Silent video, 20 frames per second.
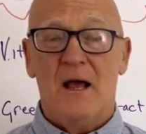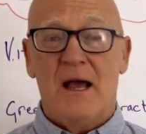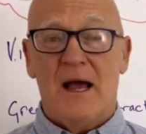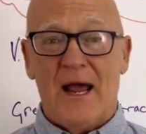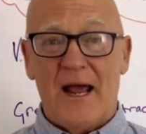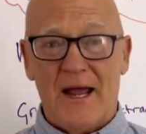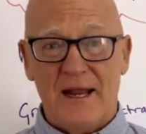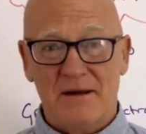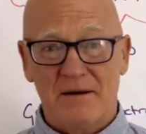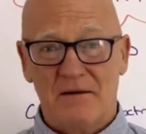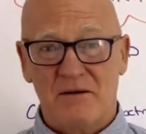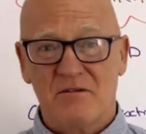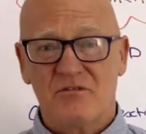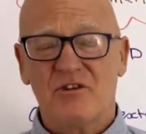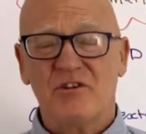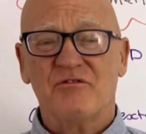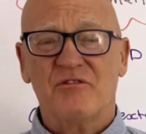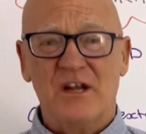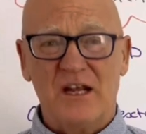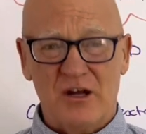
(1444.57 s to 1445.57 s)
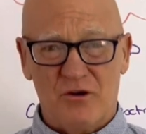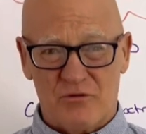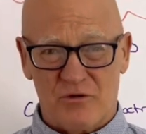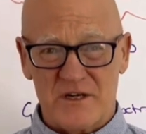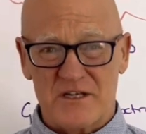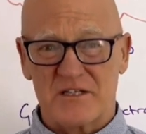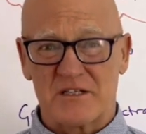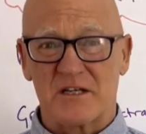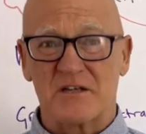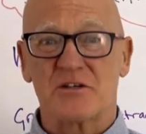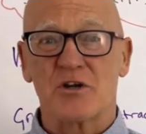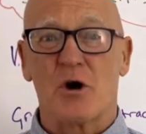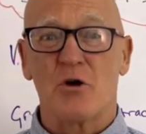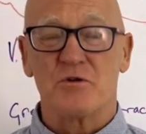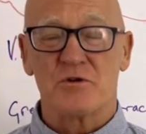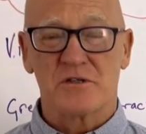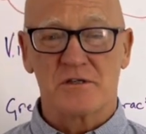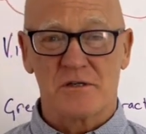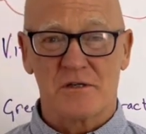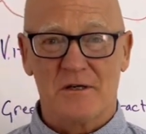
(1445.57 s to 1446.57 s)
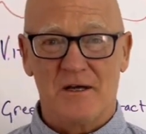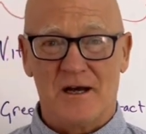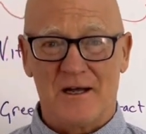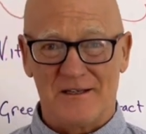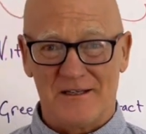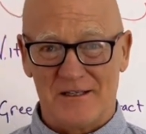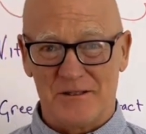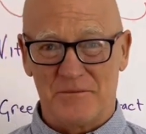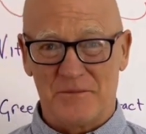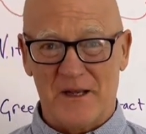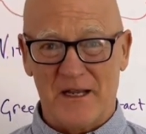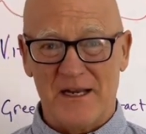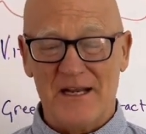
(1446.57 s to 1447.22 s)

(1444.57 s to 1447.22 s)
And just increase the dose a little bit.